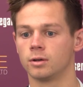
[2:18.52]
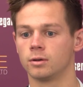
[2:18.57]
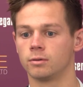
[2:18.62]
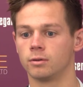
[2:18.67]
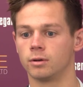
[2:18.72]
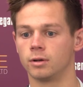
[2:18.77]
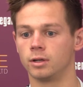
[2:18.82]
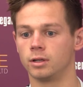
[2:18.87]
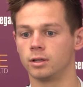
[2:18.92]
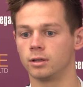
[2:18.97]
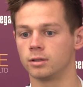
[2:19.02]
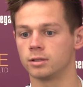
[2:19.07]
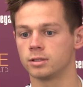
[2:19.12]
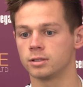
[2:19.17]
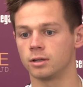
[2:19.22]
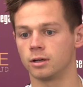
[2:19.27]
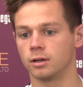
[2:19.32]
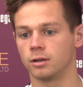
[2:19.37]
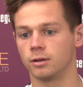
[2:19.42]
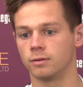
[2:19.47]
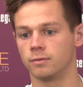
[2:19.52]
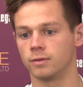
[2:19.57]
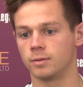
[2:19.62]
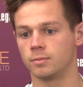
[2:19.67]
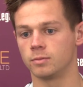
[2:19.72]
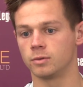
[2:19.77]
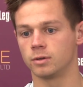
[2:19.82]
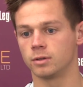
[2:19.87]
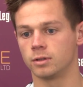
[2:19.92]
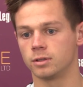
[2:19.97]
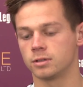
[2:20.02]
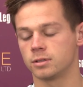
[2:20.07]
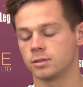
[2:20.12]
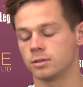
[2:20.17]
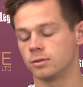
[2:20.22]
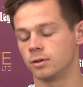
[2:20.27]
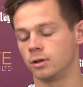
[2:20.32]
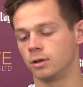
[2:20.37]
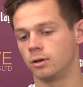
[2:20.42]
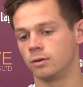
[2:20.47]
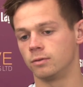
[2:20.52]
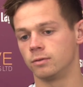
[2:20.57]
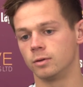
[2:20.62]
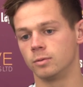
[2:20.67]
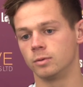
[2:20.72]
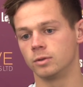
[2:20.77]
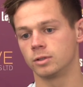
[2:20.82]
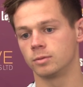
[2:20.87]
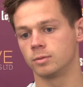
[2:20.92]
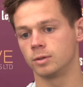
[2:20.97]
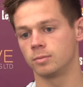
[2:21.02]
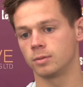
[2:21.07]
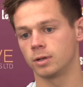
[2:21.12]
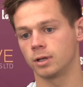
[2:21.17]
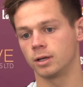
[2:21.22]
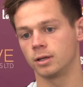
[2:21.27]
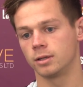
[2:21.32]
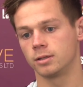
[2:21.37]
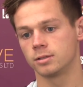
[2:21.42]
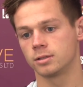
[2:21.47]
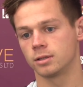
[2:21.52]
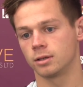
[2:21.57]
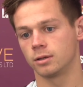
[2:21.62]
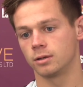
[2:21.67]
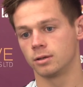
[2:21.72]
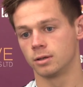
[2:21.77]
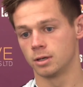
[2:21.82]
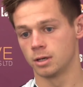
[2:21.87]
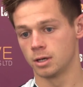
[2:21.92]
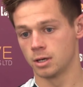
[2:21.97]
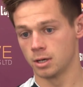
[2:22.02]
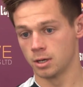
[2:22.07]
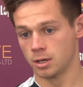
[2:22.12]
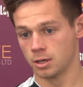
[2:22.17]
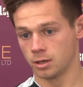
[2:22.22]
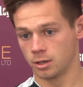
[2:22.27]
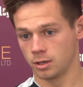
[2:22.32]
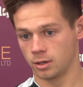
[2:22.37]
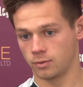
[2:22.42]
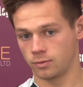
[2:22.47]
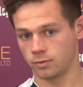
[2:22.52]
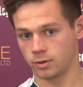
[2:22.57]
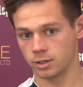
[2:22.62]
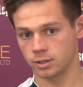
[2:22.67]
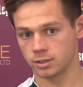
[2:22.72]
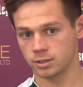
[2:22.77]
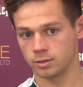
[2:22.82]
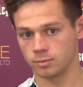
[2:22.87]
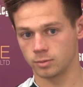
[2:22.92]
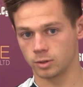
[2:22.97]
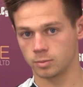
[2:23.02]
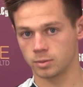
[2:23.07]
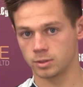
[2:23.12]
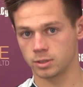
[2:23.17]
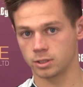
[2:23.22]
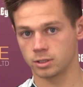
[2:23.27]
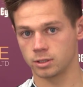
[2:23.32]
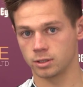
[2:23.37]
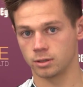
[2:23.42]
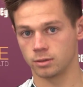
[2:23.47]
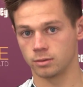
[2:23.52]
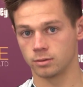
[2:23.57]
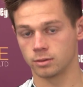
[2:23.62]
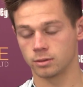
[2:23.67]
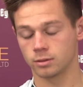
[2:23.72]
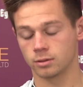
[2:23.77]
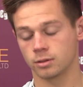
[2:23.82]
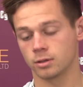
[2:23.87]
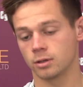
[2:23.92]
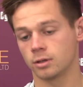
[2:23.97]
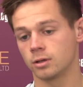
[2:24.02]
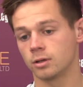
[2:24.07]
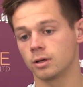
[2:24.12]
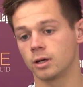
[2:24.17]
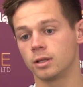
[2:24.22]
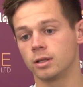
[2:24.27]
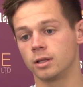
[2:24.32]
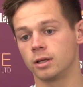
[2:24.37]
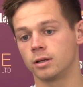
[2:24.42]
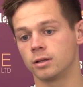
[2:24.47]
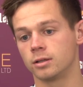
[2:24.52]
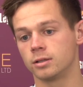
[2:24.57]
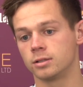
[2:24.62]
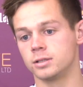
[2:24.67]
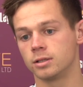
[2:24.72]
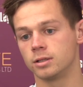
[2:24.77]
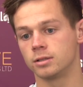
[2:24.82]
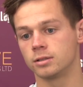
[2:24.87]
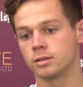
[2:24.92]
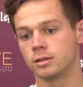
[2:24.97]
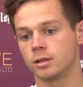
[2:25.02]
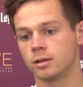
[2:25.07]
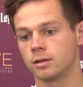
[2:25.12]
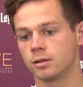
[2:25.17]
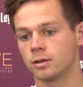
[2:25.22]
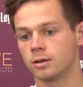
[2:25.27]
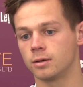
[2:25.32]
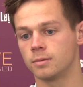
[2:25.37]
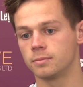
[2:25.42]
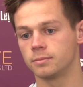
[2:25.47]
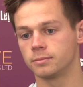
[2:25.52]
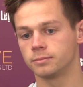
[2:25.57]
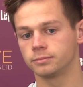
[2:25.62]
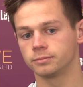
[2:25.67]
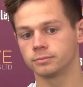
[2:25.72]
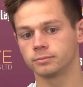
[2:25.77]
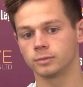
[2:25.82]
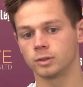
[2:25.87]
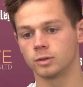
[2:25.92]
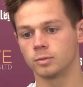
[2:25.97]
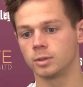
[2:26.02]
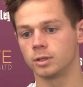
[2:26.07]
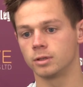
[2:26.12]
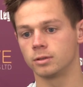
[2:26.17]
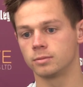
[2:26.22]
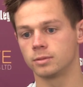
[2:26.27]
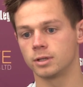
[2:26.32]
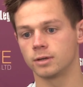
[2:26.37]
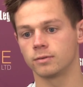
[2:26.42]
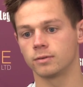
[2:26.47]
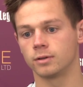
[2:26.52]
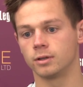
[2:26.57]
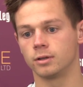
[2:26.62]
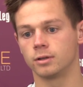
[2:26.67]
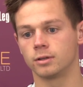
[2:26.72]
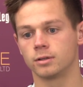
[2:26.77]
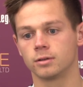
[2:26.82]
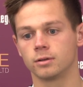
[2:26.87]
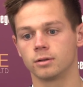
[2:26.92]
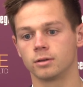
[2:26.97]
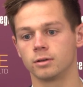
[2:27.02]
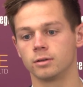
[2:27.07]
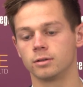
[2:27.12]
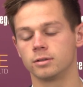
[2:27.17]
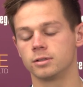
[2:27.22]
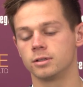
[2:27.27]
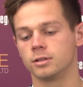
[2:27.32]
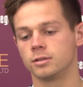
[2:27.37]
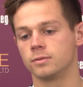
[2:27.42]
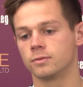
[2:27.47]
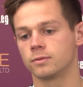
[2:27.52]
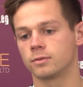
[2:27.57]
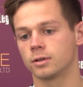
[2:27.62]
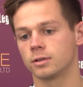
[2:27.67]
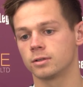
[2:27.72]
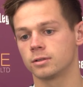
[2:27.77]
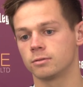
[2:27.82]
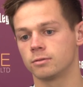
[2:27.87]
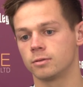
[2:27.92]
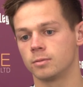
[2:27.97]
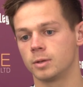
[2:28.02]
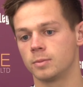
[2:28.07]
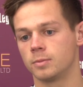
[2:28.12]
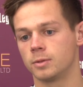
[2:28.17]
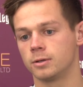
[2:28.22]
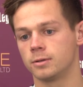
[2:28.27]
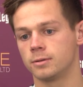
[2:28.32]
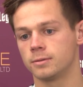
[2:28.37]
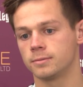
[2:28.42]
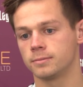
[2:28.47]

we're only at the start of November and there's still a lot of football to be played. So if we're in a similar position at the end of the season, then it'll be definitely a good season for us to remember.